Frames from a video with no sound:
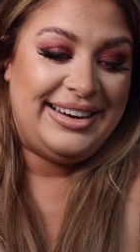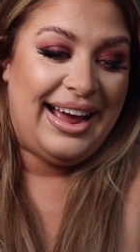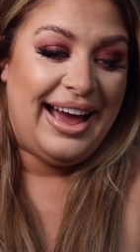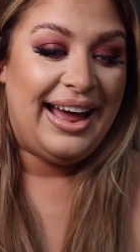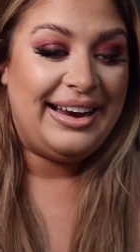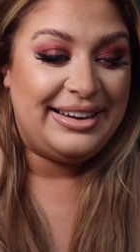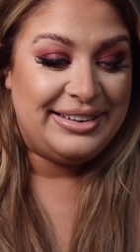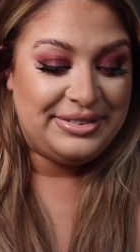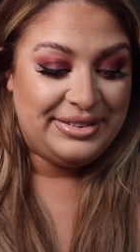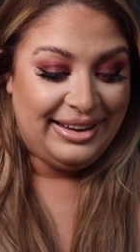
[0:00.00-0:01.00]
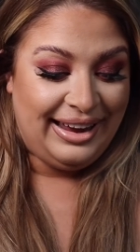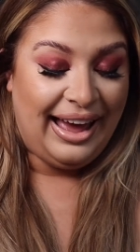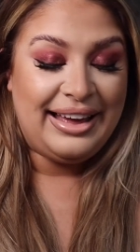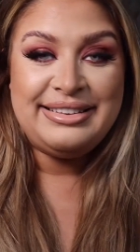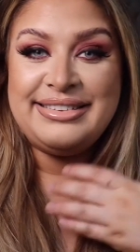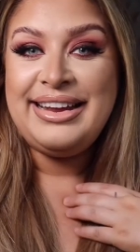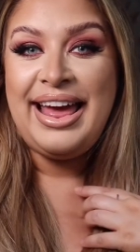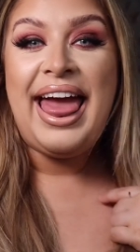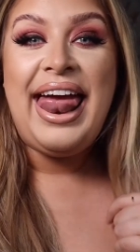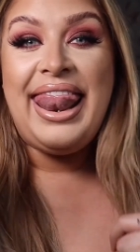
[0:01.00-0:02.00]
And yeah
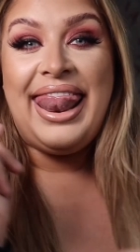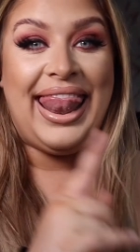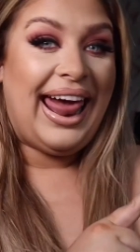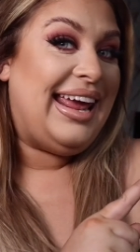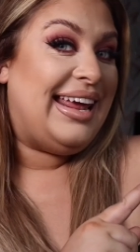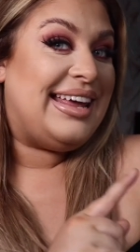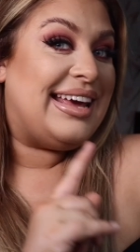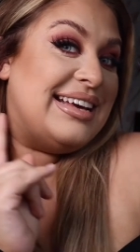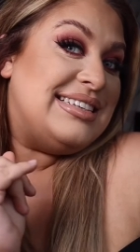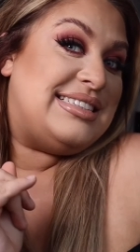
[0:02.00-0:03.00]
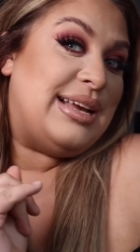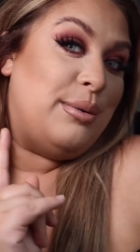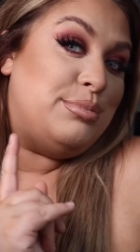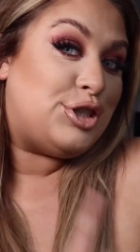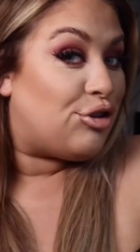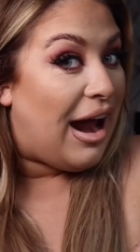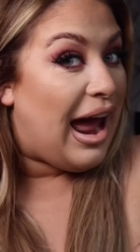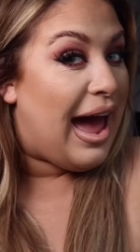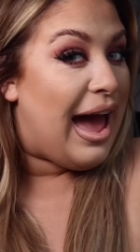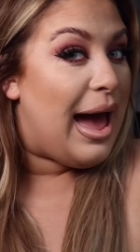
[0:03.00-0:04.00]
like,
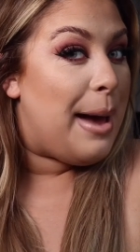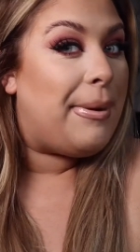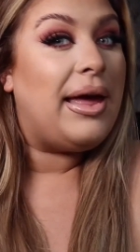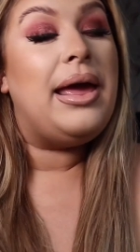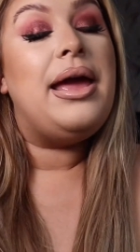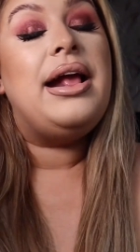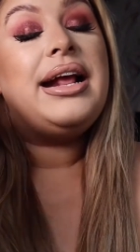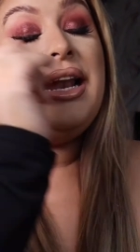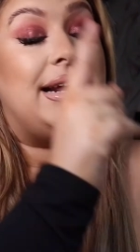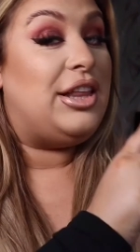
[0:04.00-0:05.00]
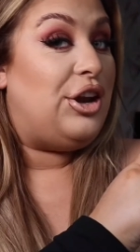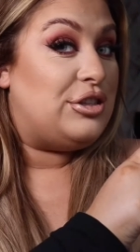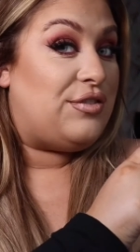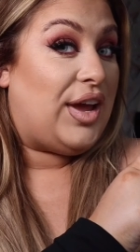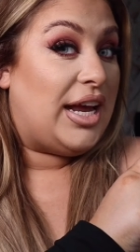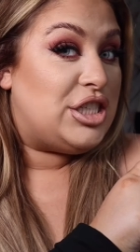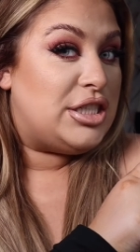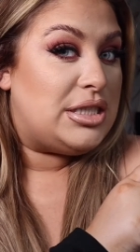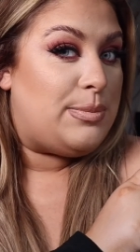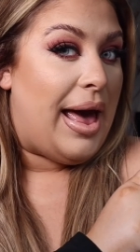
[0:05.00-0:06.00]
subscribe, click the
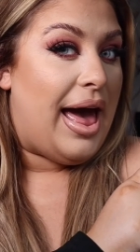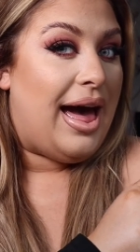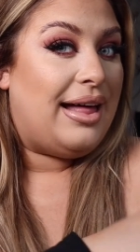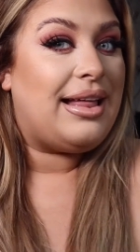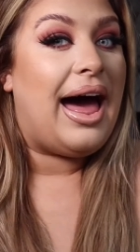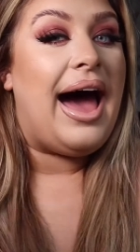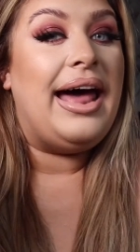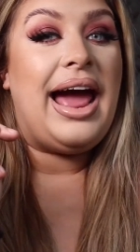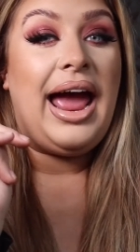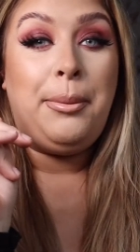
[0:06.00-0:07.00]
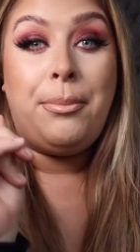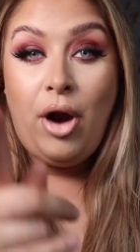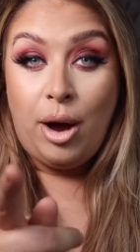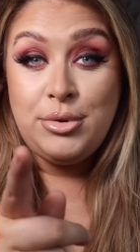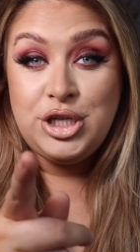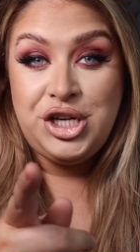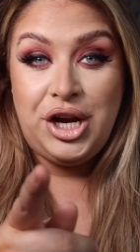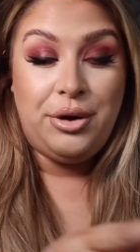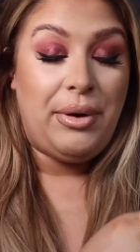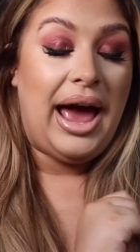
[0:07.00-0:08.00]
notifications bell, and I promise
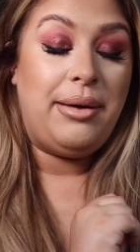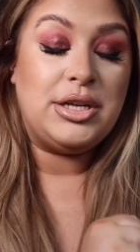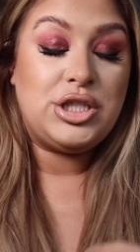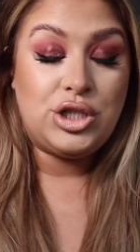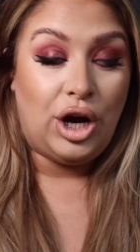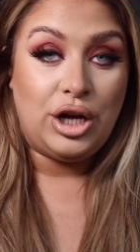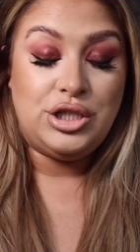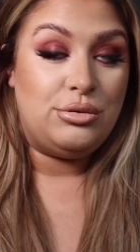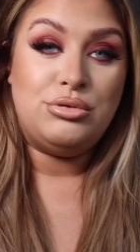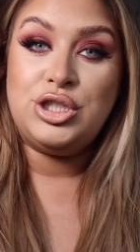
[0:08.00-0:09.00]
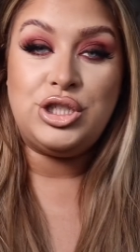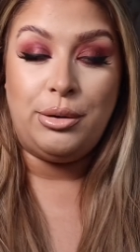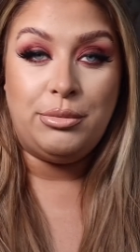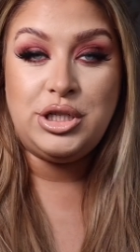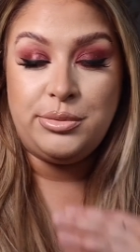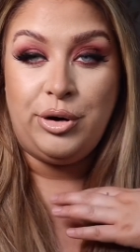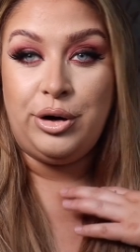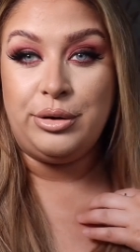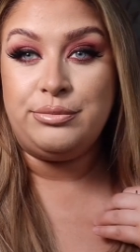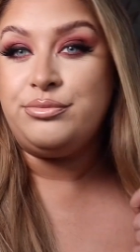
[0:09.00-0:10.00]
you I will start doing so much more.